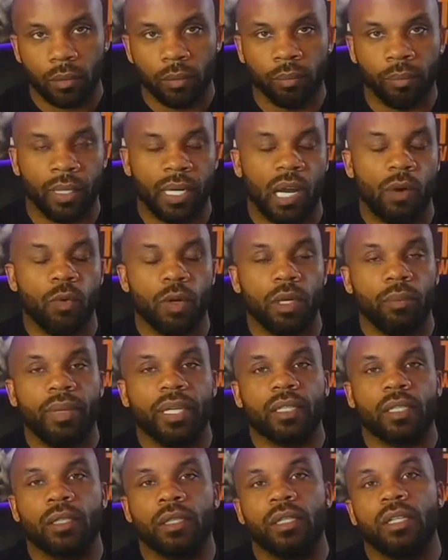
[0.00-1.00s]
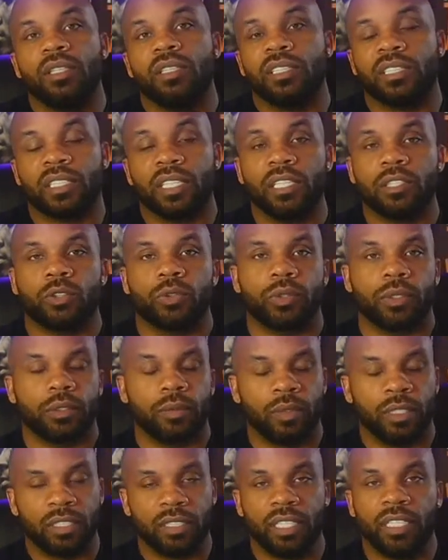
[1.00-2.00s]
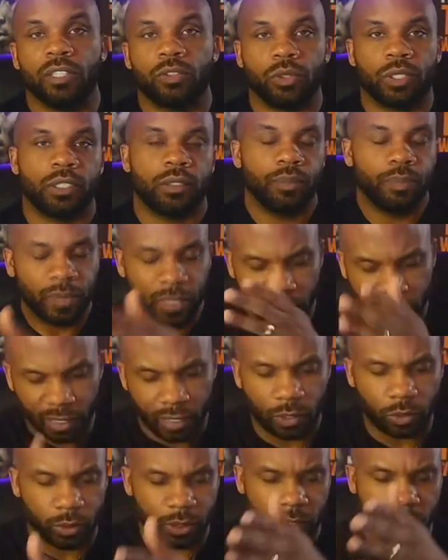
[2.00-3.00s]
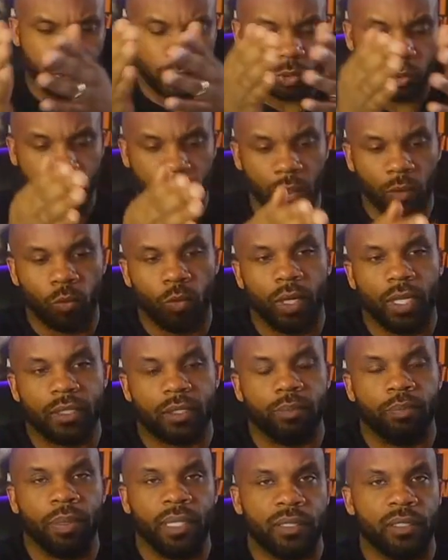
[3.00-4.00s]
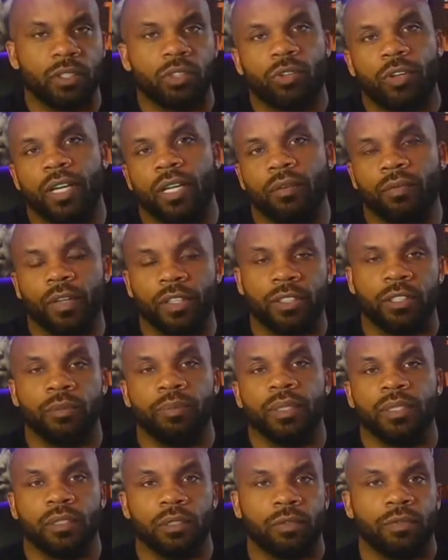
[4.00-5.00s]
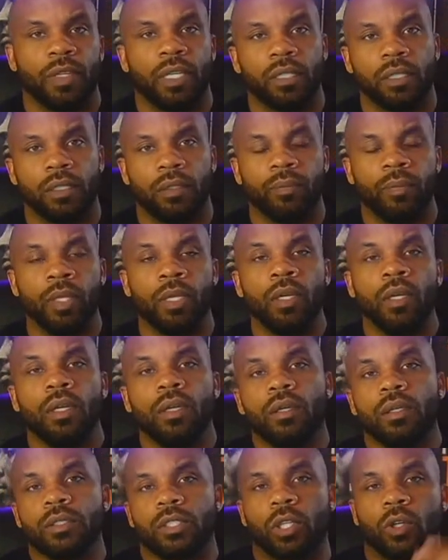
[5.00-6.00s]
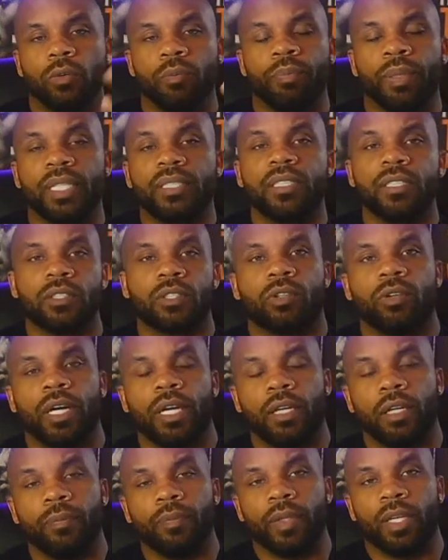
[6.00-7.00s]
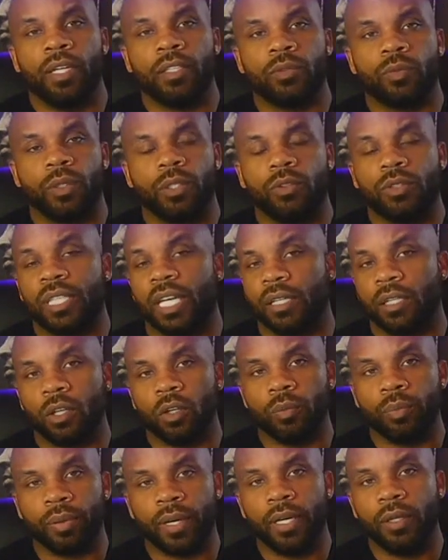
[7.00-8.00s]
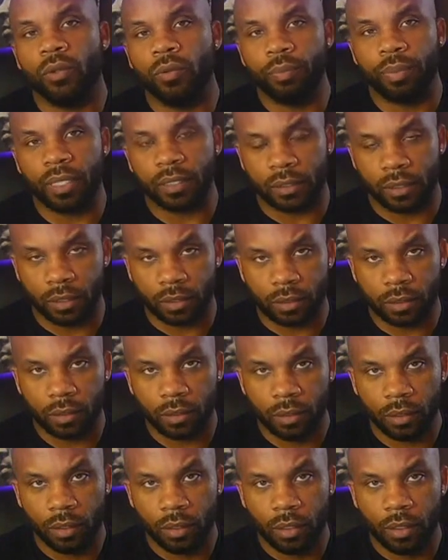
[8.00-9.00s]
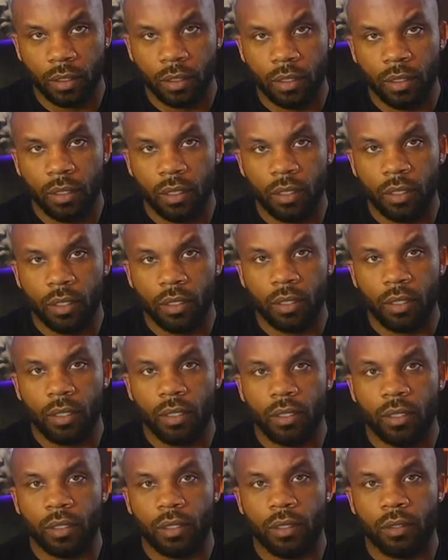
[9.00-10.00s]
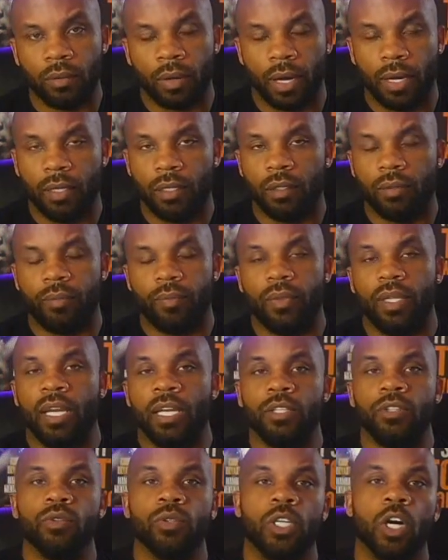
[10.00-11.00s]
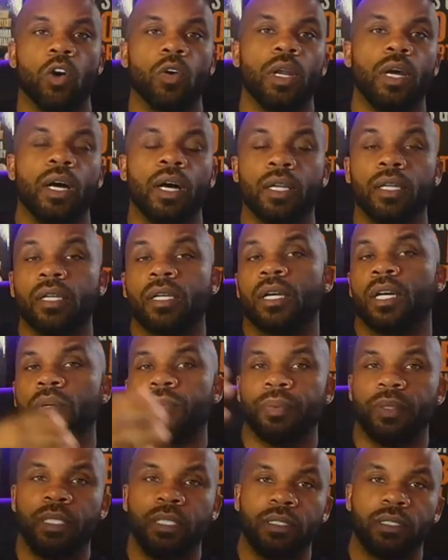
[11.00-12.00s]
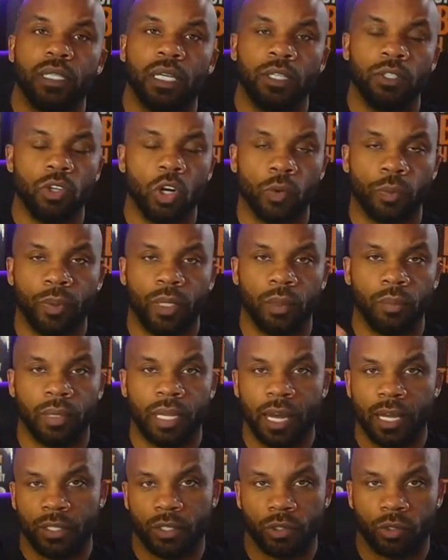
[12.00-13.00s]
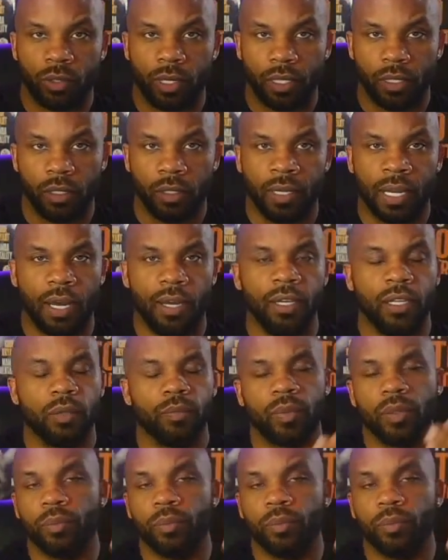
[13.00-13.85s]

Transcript: But I want to make a clear distinction, distinguish, distinguish between what's business credit versus business funding. So business credit is when you take your brand new business, right? And you go to other companies and you open up lines of credit. Now, it could be